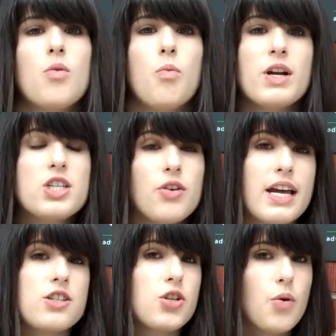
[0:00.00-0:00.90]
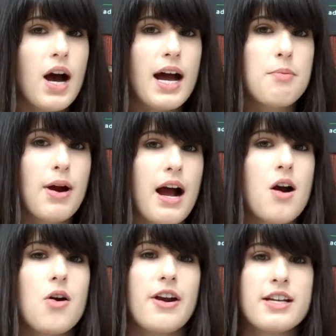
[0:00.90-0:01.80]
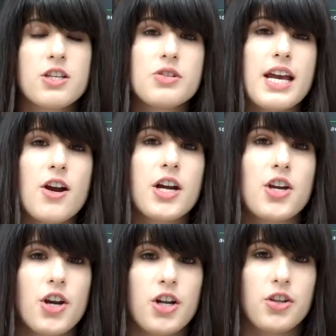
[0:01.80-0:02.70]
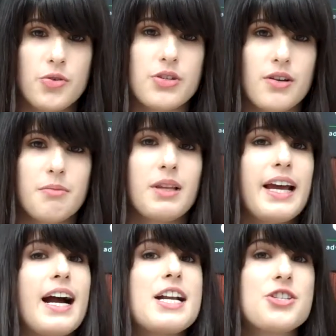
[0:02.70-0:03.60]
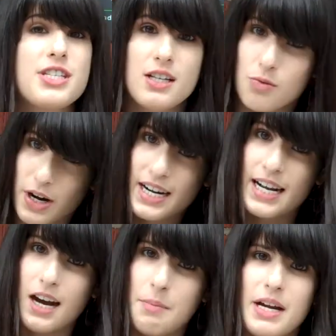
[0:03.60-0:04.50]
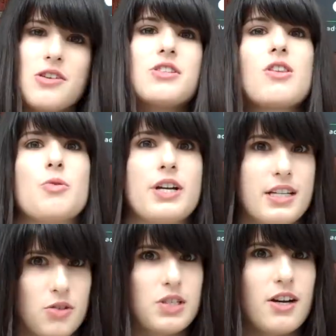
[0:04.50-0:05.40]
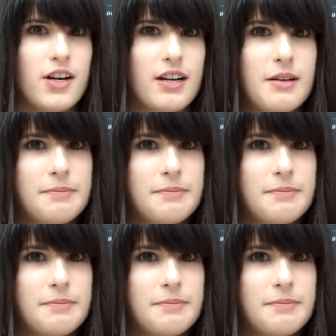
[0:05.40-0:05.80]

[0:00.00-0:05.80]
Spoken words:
Once you get too highbrow or esoteric, you're going to lose them, like I just did right now by using the word esoteric.